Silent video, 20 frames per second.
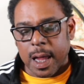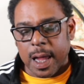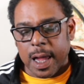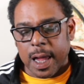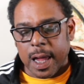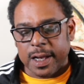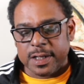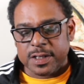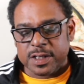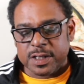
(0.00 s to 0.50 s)

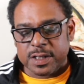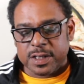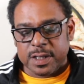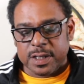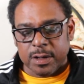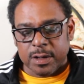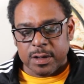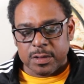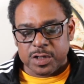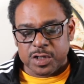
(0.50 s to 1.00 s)
and it's
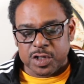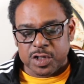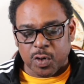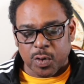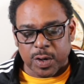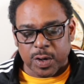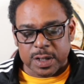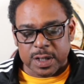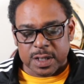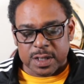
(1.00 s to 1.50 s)
still
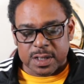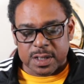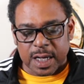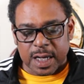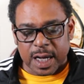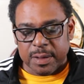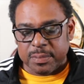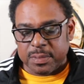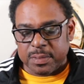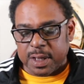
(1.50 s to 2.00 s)
showing the
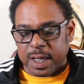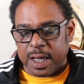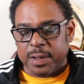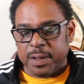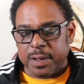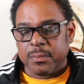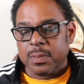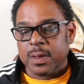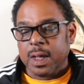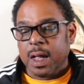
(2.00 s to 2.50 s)
same
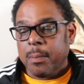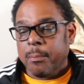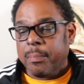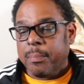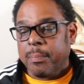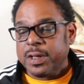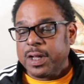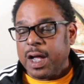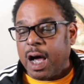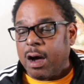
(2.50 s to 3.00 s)
thing
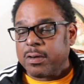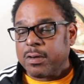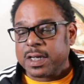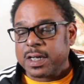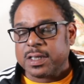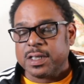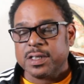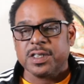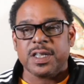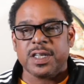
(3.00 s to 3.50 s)
but y'all
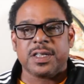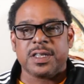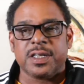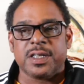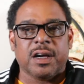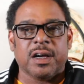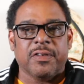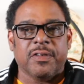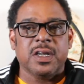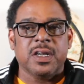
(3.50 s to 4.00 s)
get the
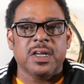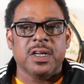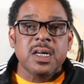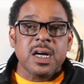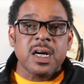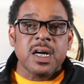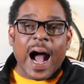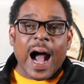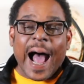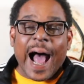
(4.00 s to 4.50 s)
gist of it
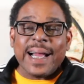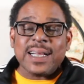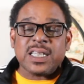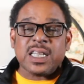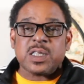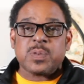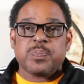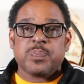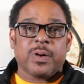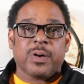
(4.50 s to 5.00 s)
i
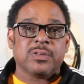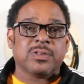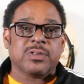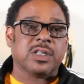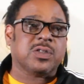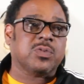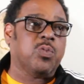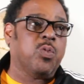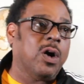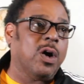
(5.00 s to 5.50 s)
just
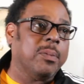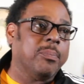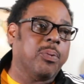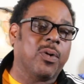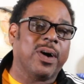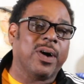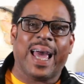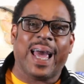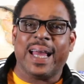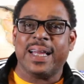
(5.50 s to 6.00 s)
purchased
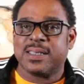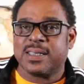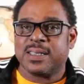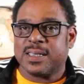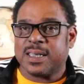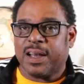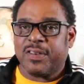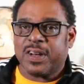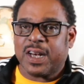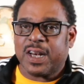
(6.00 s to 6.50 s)

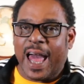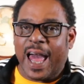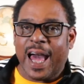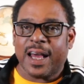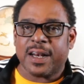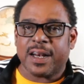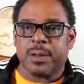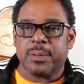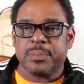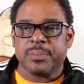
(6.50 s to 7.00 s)
1.87
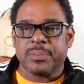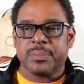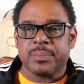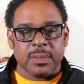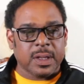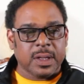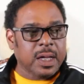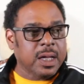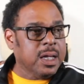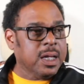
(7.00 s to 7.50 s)
atom
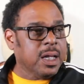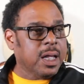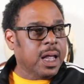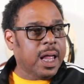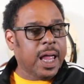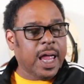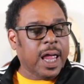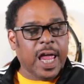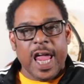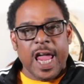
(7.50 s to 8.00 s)

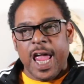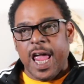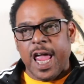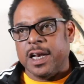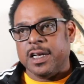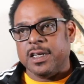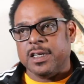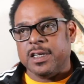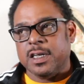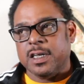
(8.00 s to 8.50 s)

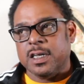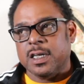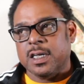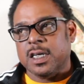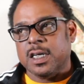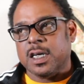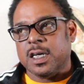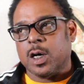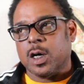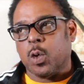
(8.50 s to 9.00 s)
and
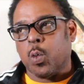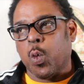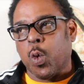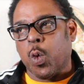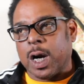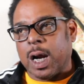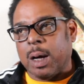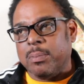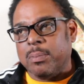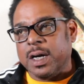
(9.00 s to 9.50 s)

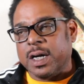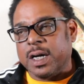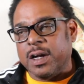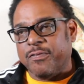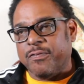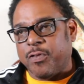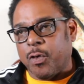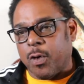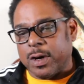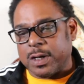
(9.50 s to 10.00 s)
what i'm
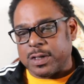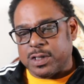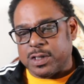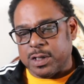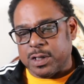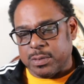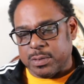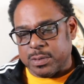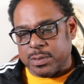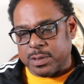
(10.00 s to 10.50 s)
looking forward
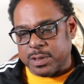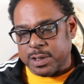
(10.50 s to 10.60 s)
to